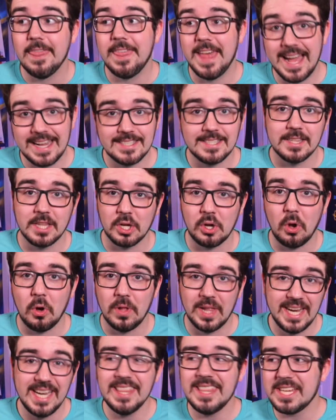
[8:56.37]
That's the
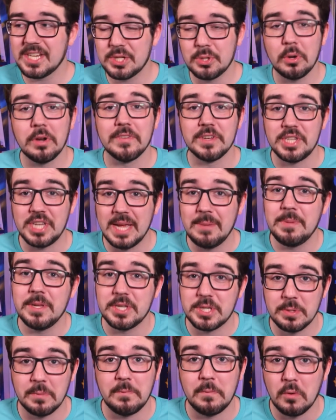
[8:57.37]
goal. Anything short of a
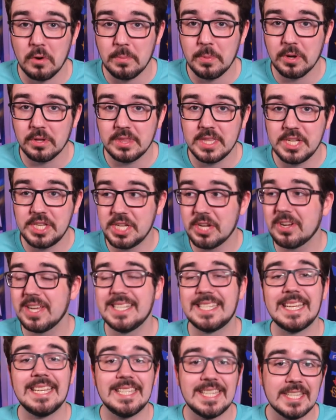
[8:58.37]
championship 4 berth this year
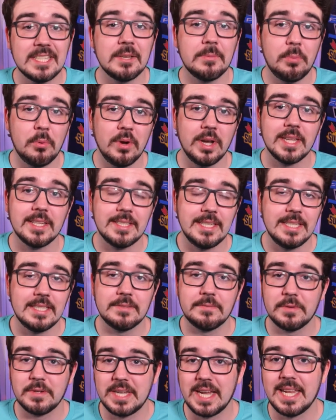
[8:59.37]
is a disappointing
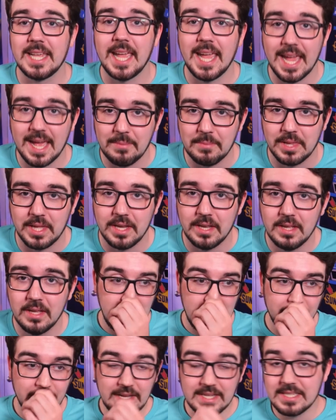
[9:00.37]
season for Denny Hamlin.
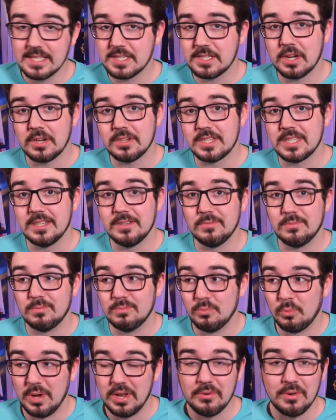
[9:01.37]
If he doesn't start to
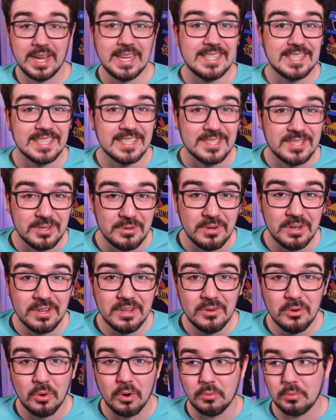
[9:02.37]
win races
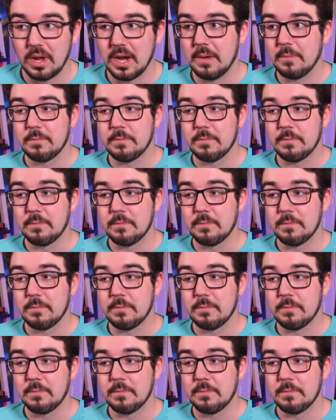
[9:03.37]
sooner or run